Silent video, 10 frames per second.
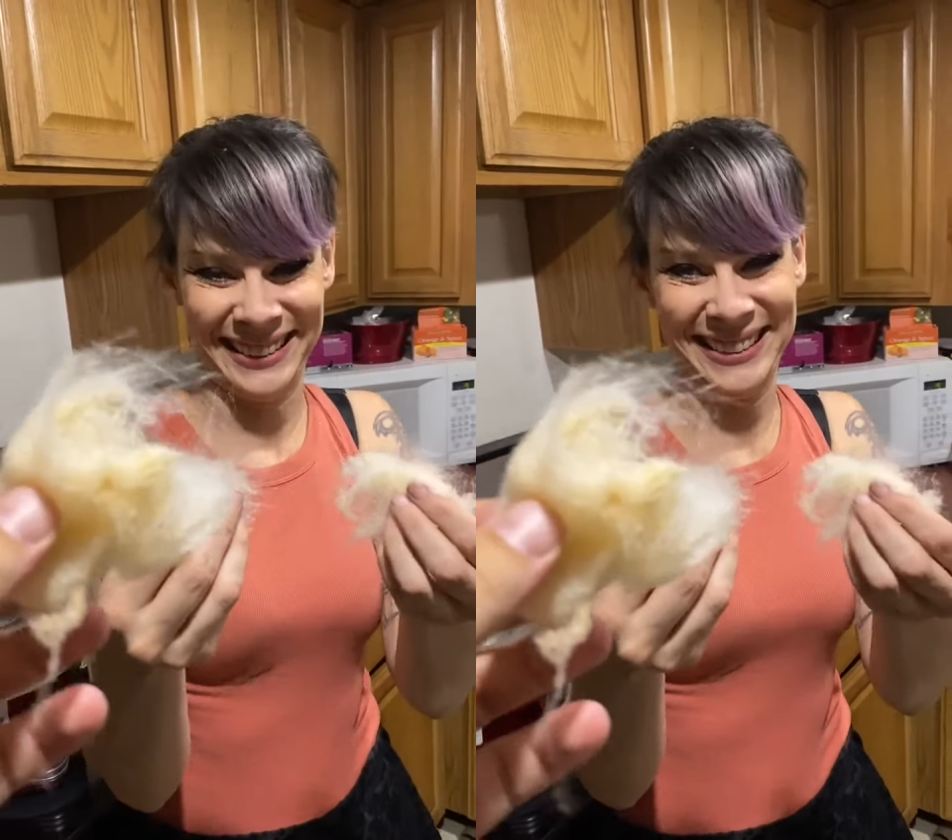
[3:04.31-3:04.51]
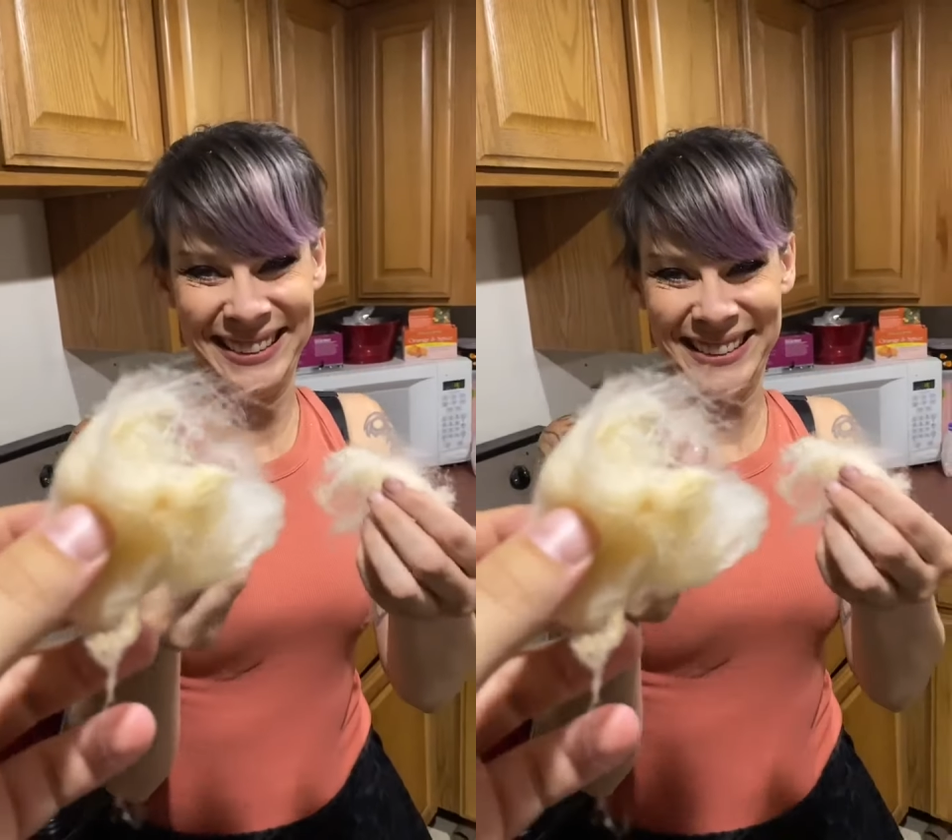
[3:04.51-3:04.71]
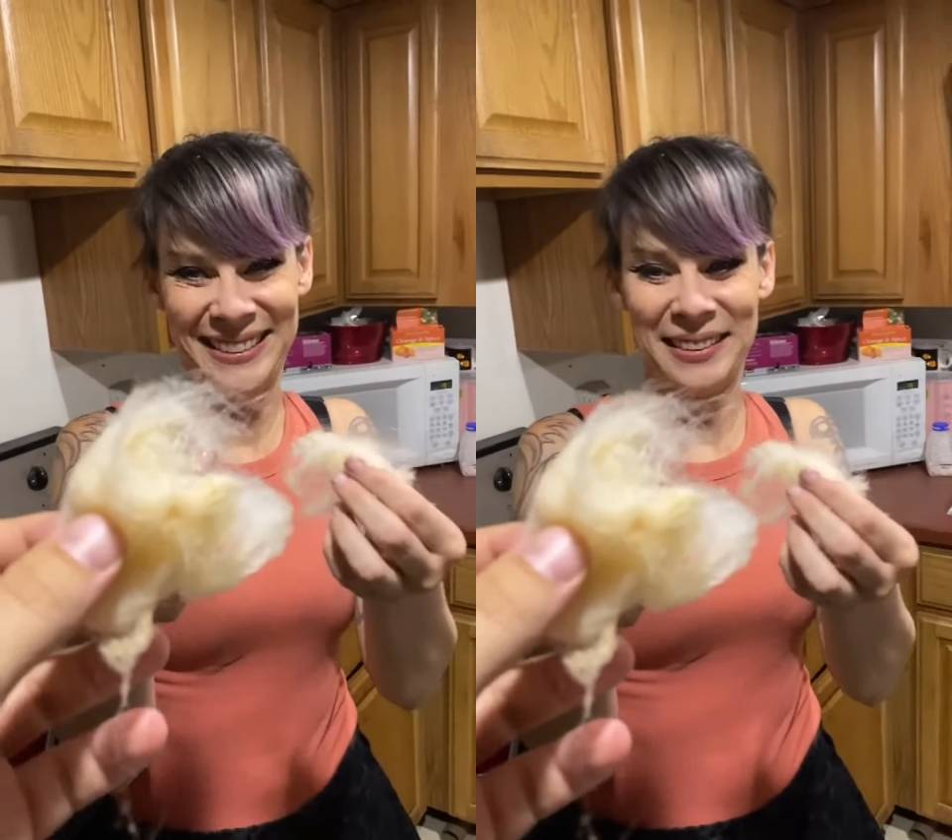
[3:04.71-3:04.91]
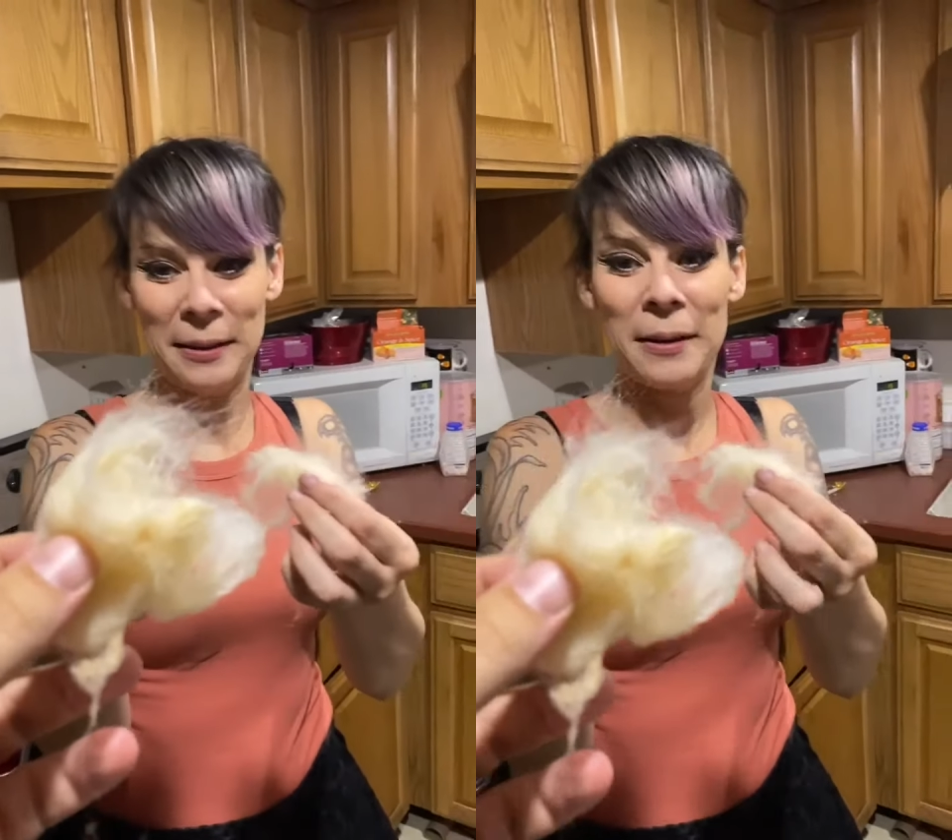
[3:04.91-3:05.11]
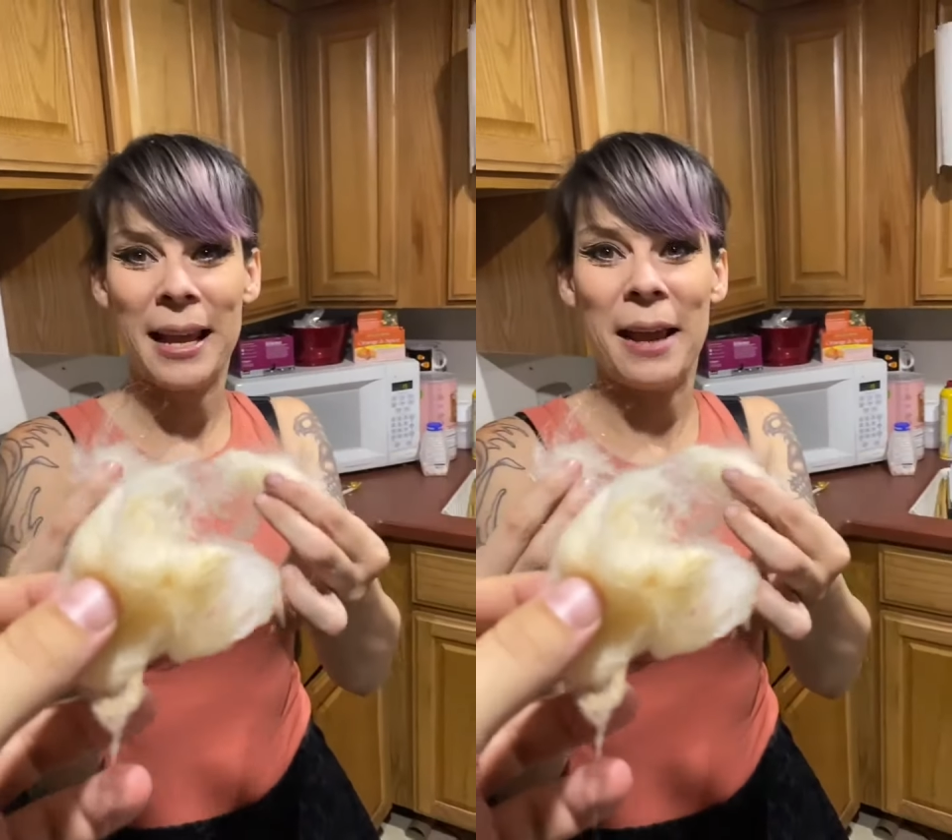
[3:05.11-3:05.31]
Let's try it.
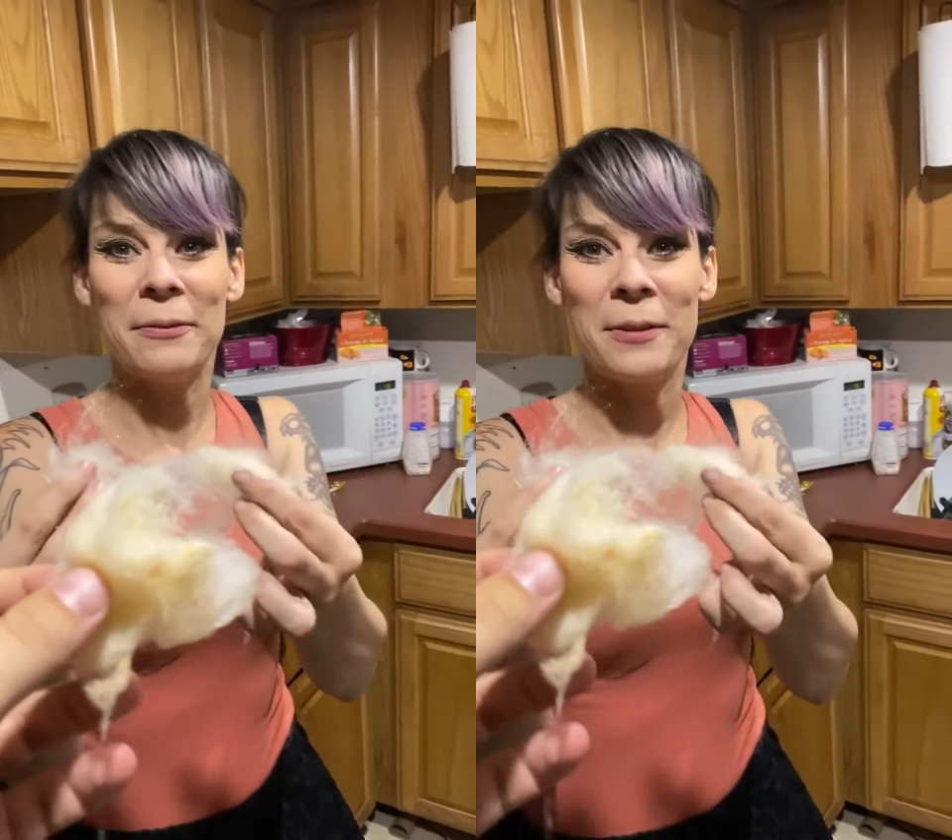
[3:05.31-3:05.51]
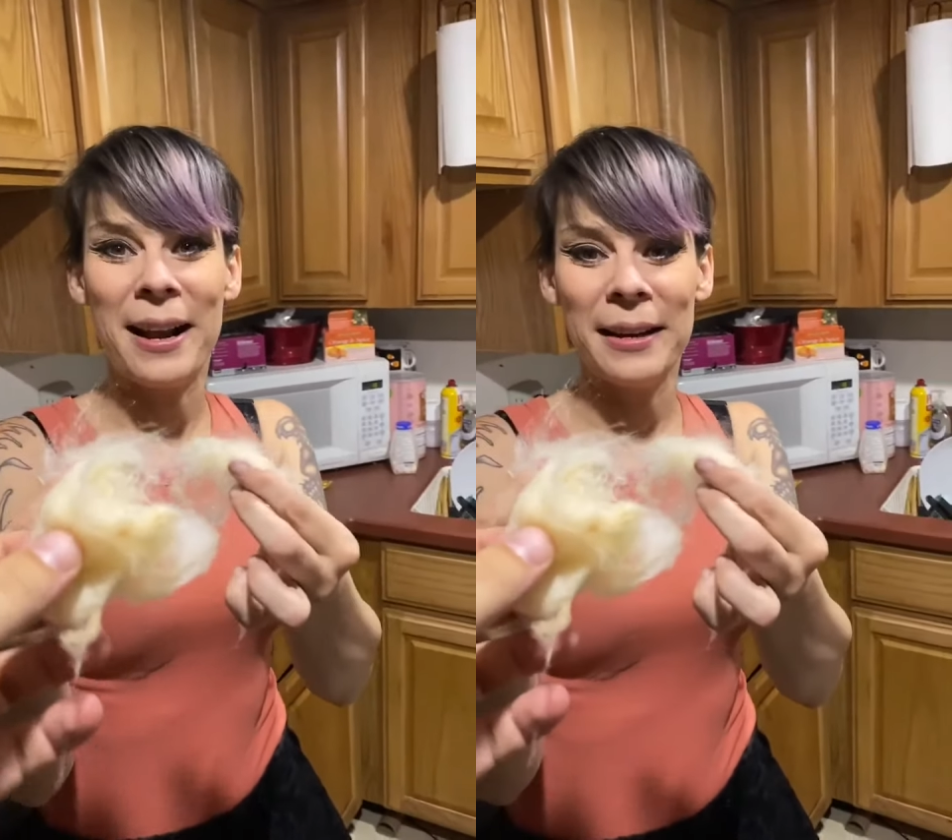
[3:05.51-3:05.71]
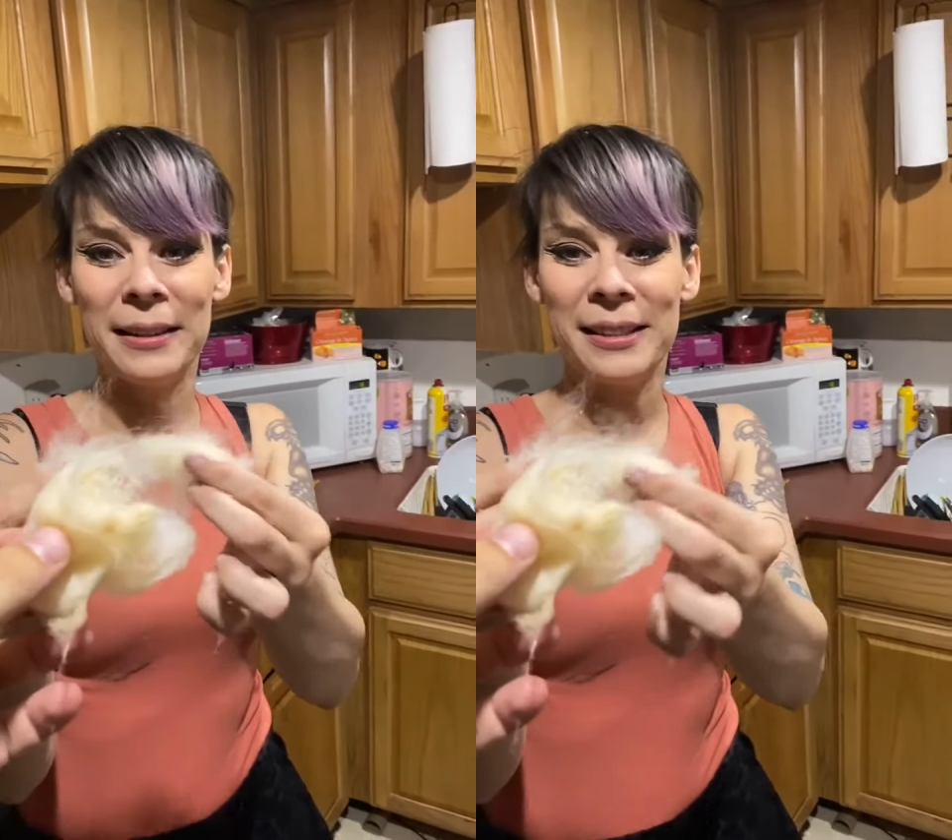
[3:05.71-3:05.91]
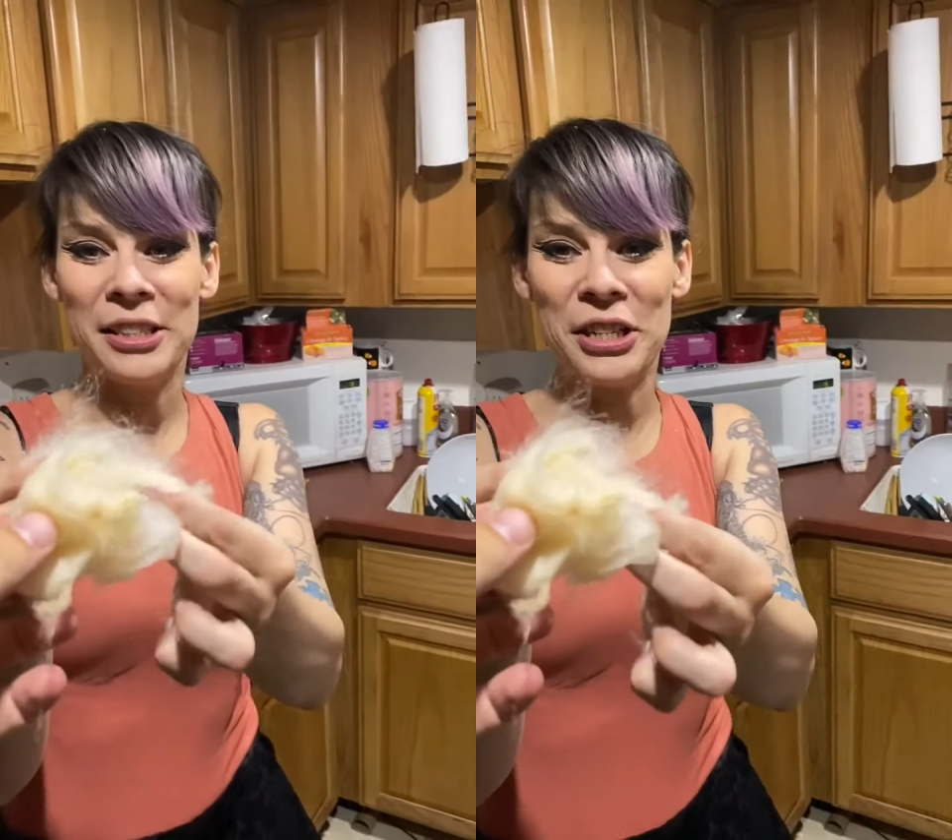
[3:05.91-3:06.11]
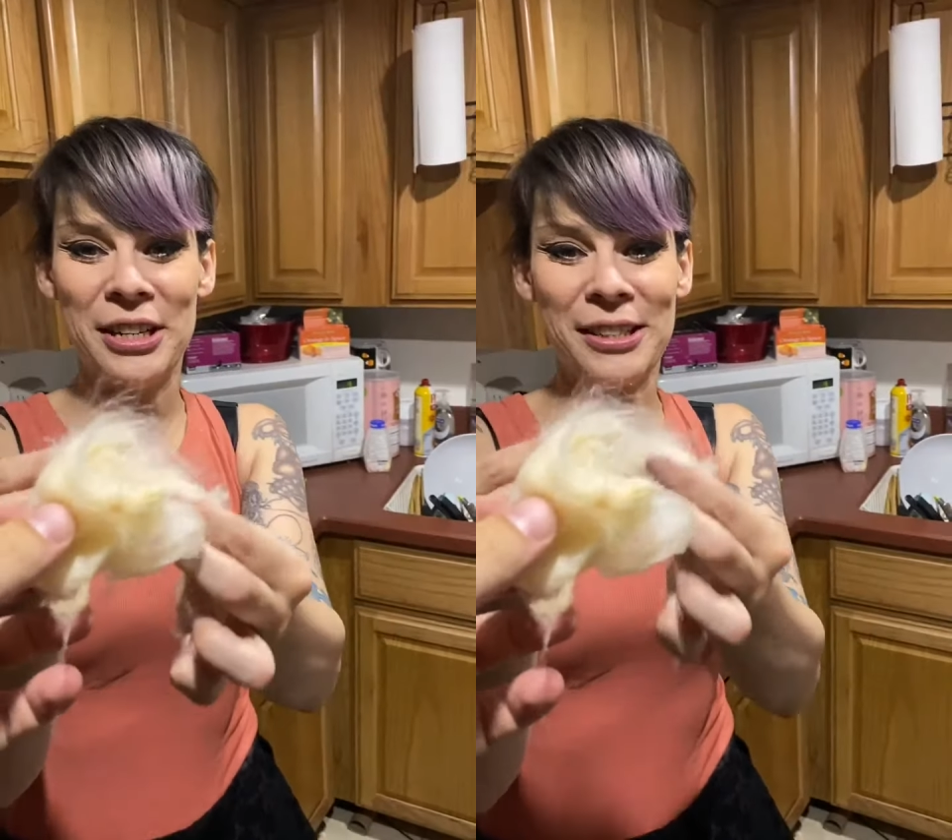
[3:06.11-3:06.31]
Okay. Cheers.
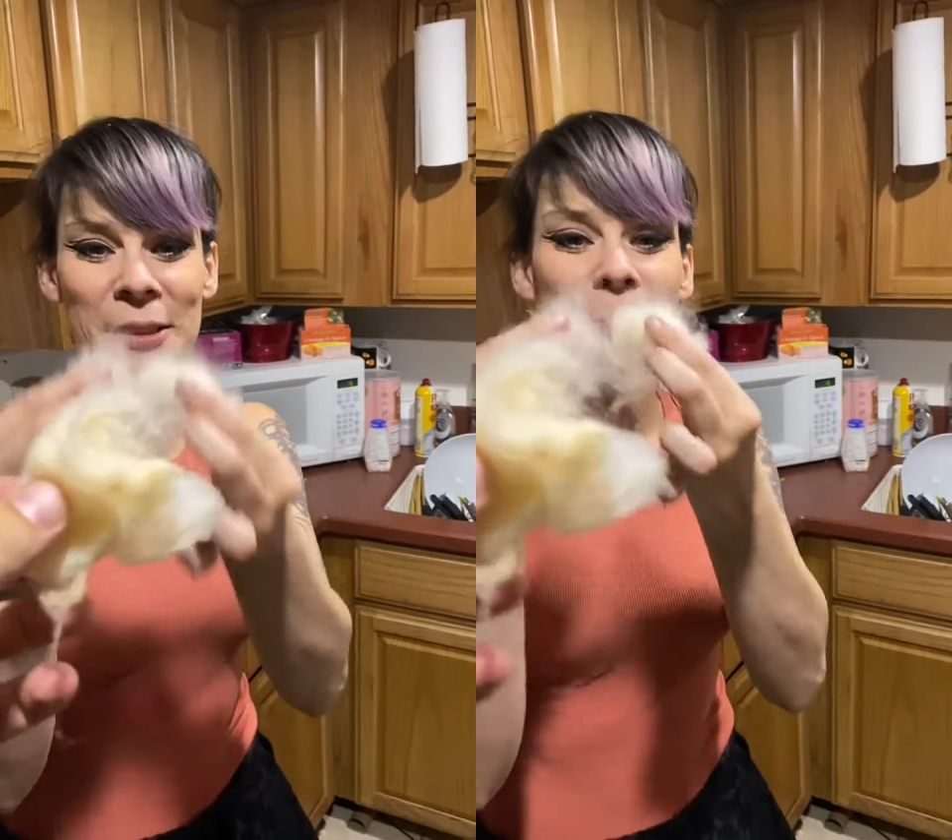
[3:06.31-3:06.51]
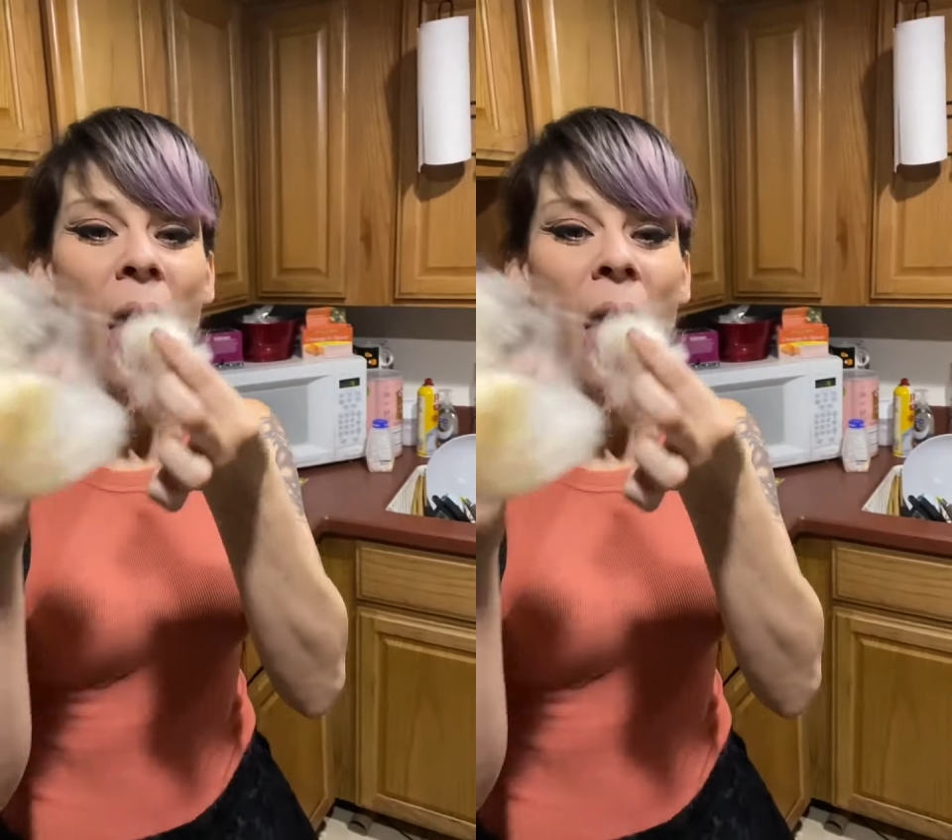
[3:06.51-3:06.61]
Cheers.